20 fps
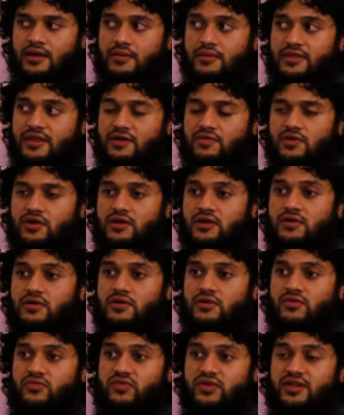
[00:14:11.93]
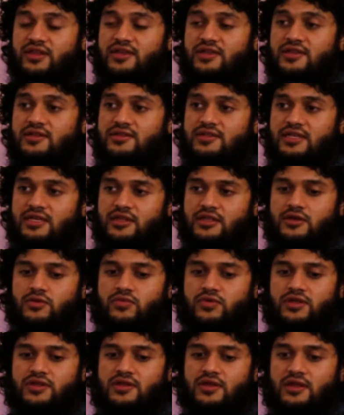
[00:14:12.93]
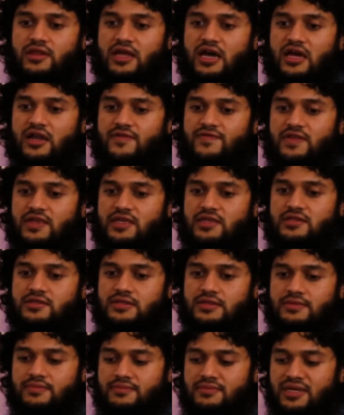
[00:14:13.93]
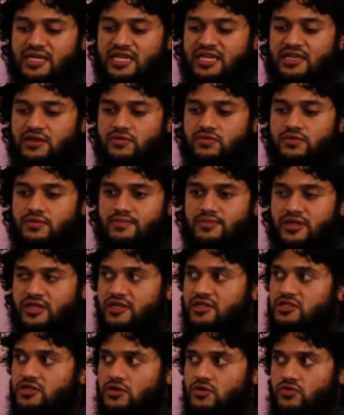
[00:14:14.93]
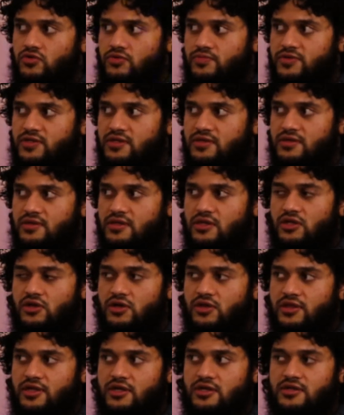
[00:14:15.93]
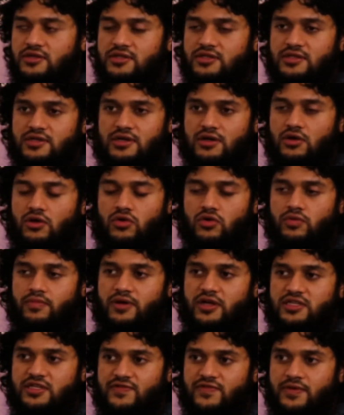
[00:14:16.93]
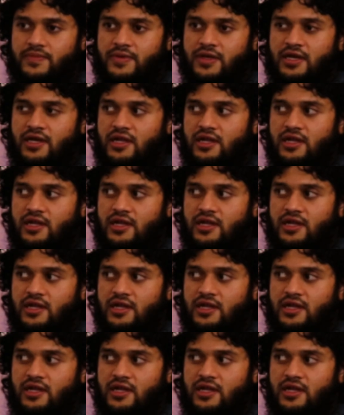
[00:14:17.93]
They were really dealing with a lot of these mini militia groups. There's a whole bunch of them.